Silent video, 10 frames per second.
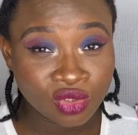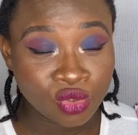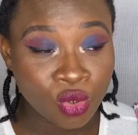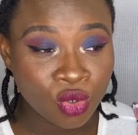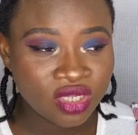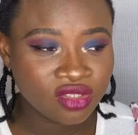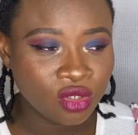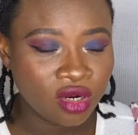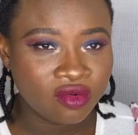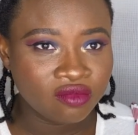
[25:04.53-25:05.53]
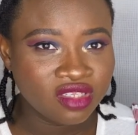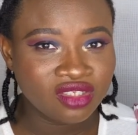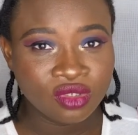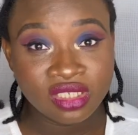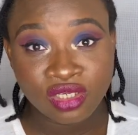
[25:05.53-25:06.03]
so it's not
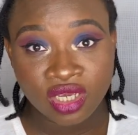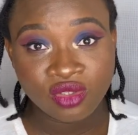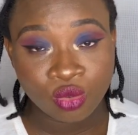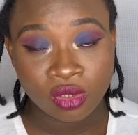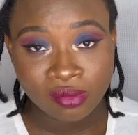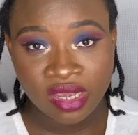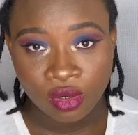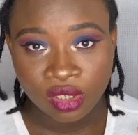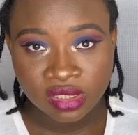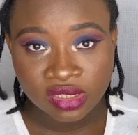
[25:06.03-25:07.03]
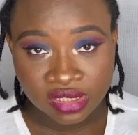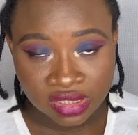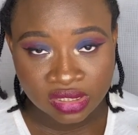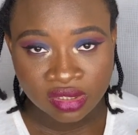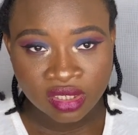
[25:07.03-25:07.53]
necessarily geared towards my oily
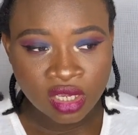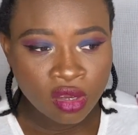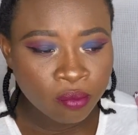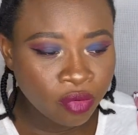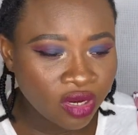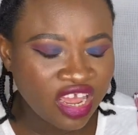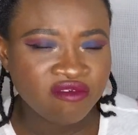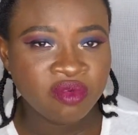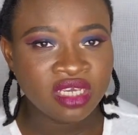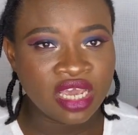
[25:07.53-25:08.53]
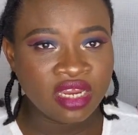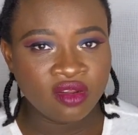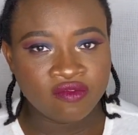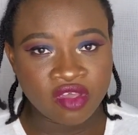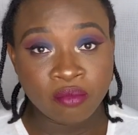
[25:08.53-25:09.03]
skin. But I've been kind
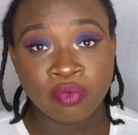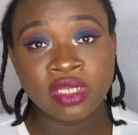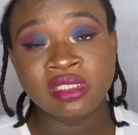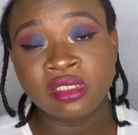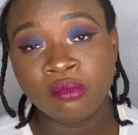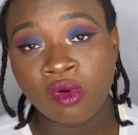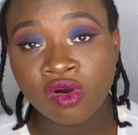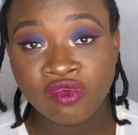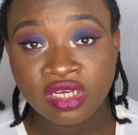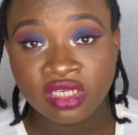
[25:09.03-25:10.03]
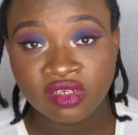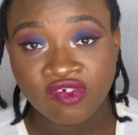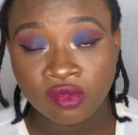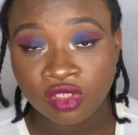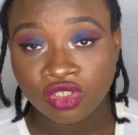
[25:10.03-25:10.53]
of embracing more radiant
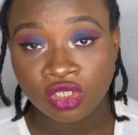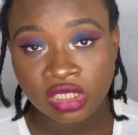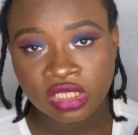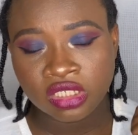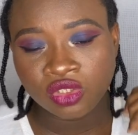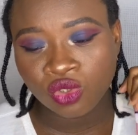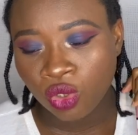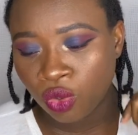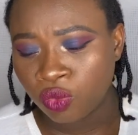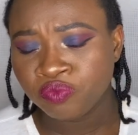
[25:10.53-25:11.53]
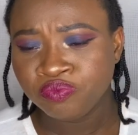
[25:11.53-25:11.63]
foundation lately, so